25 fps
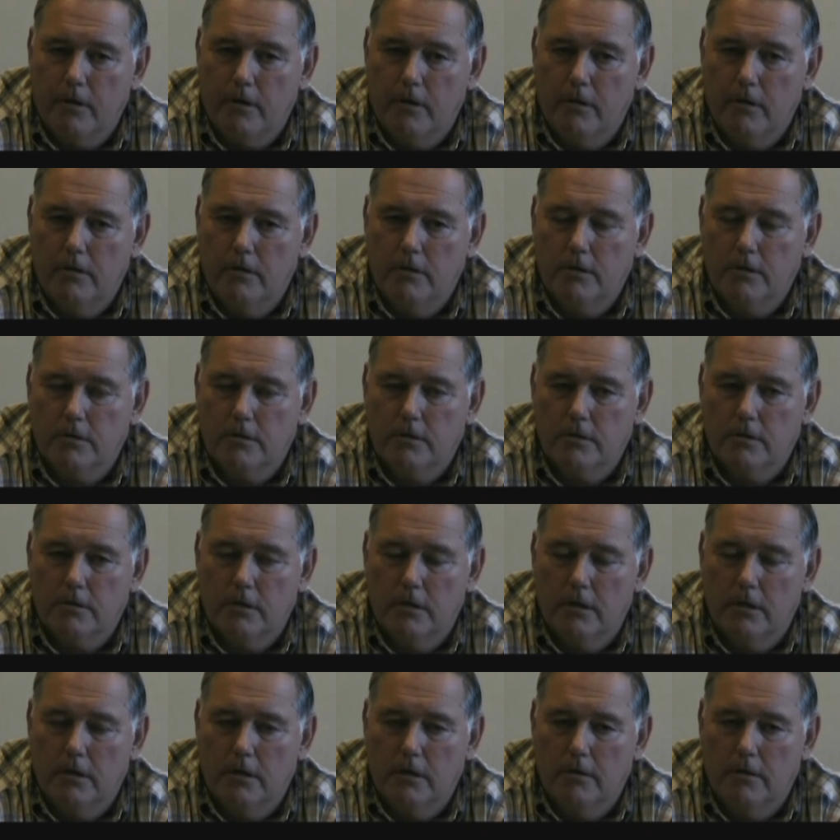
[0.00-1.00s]
This
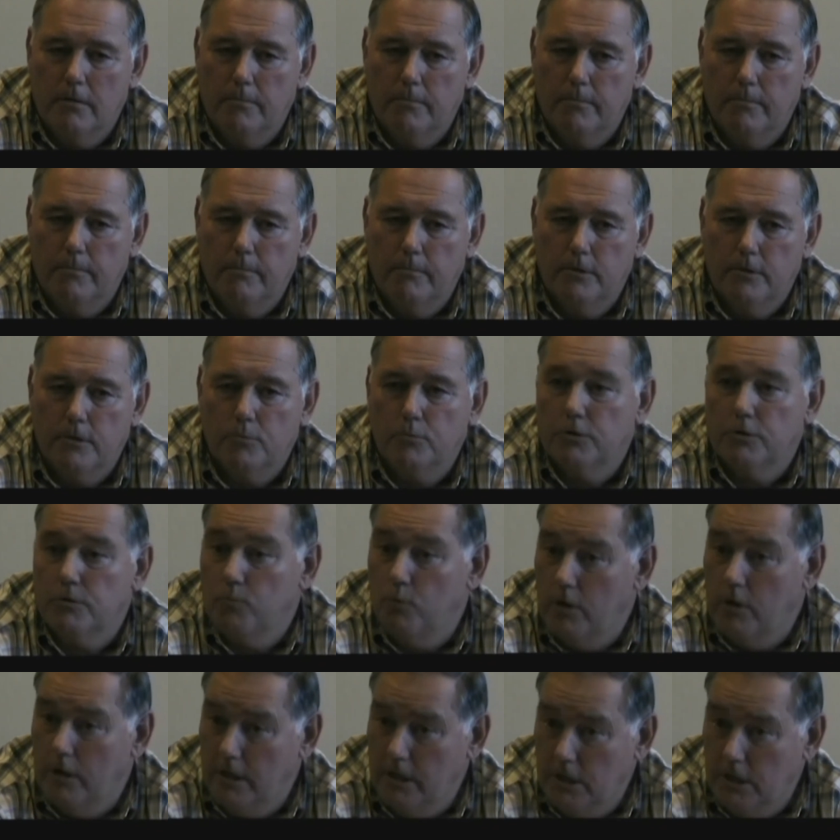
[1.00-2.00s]
was
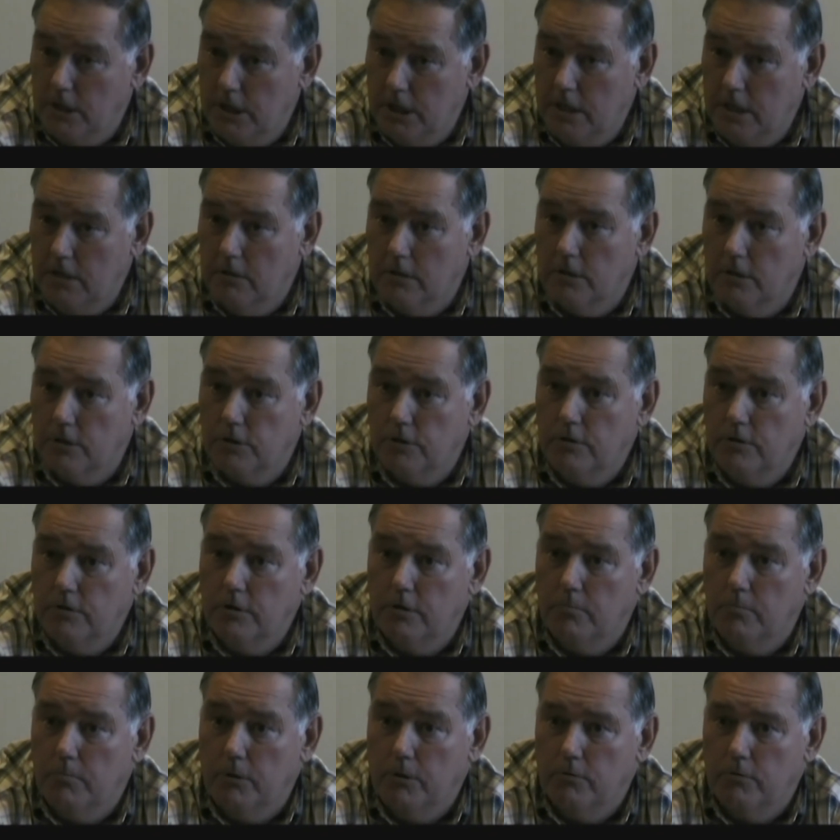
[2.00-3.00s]
one of these SEAL
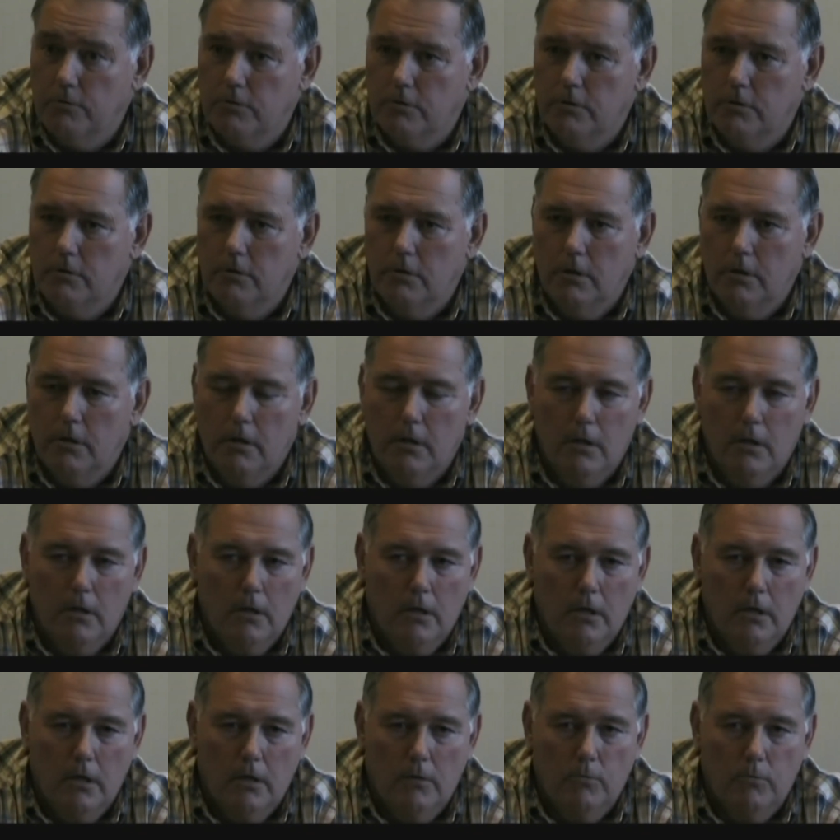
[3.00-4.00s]
insertion boats,
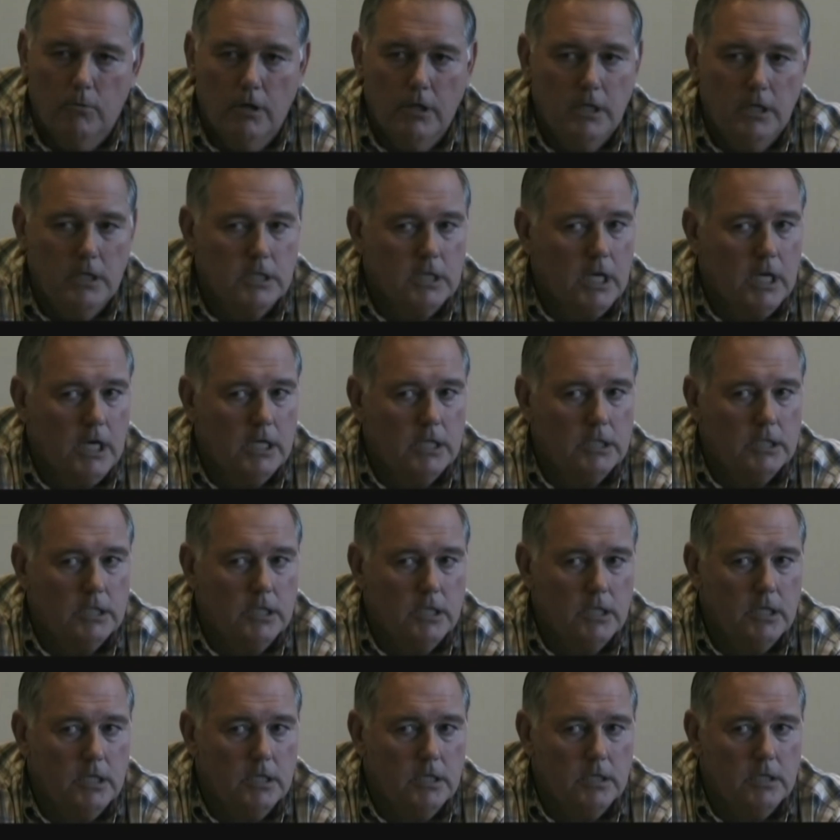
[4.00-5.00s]
and why these guys did
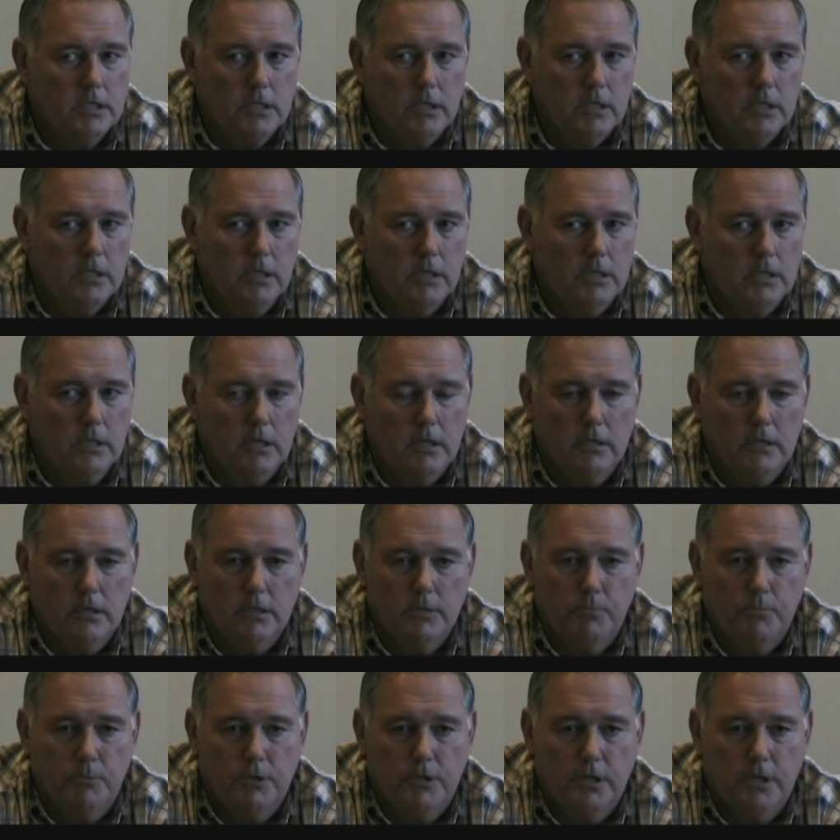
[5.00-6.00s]
this on this
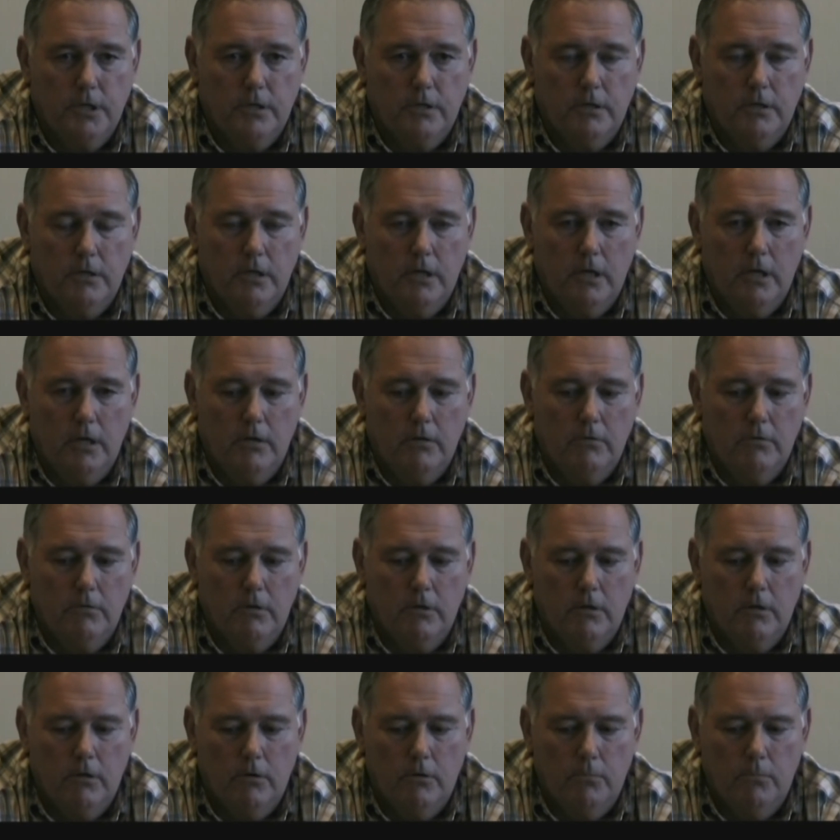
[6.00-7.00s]
particular night I don't
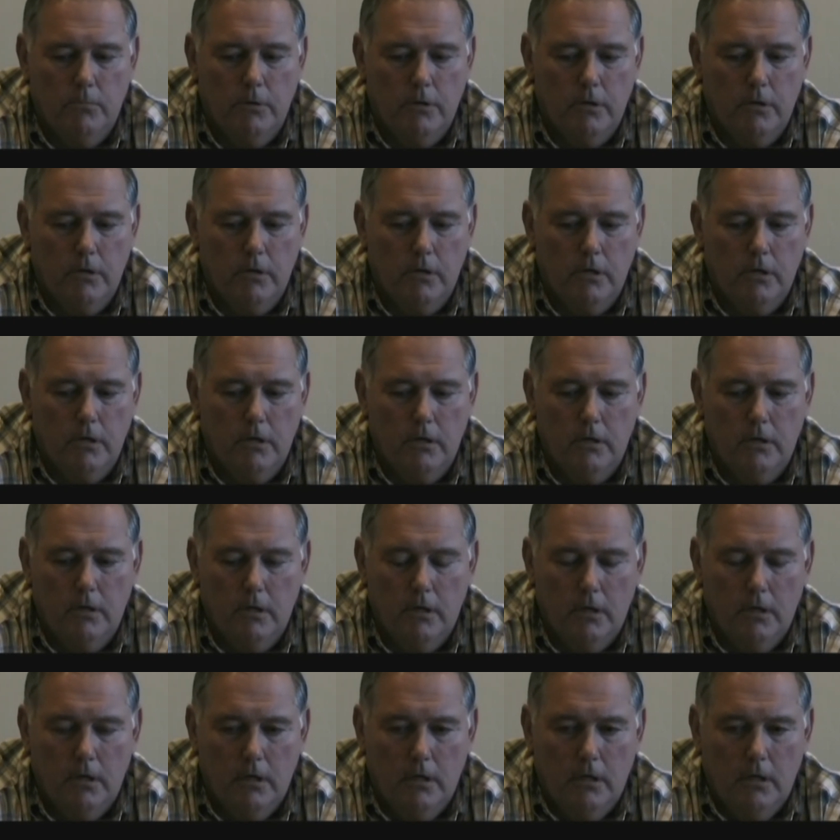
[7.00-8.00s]
know, but they
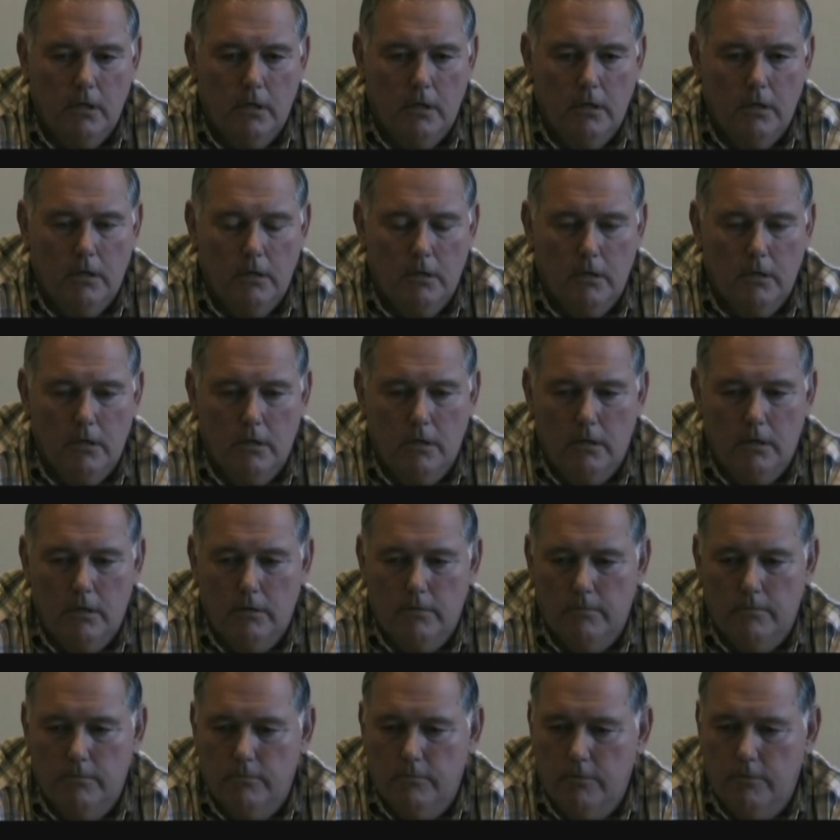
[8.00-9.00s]

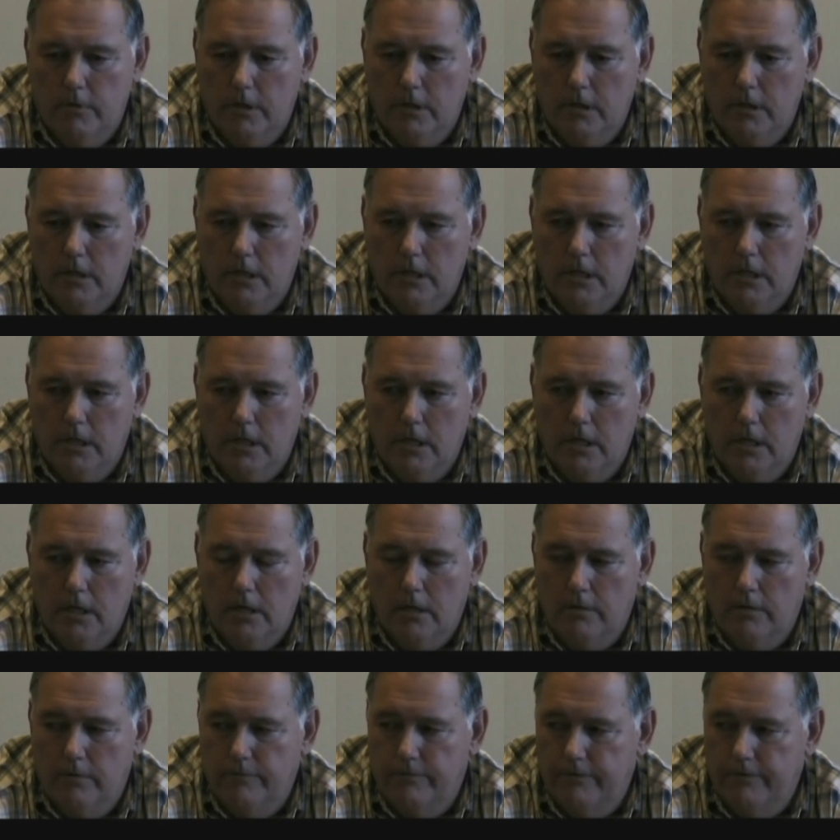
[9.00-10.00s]
really
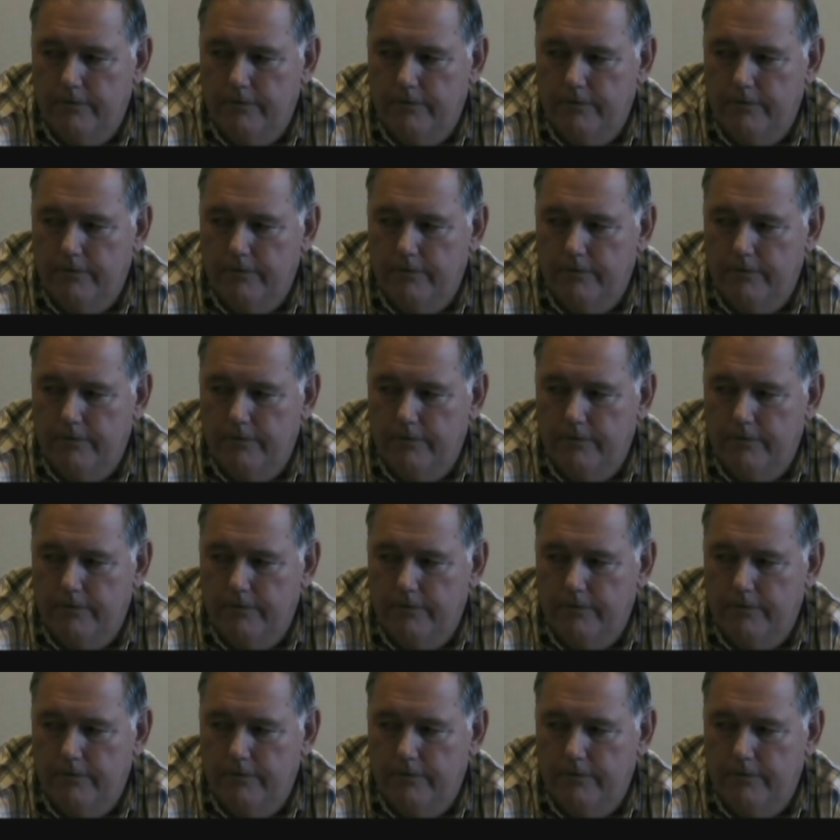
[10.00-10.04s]
kind of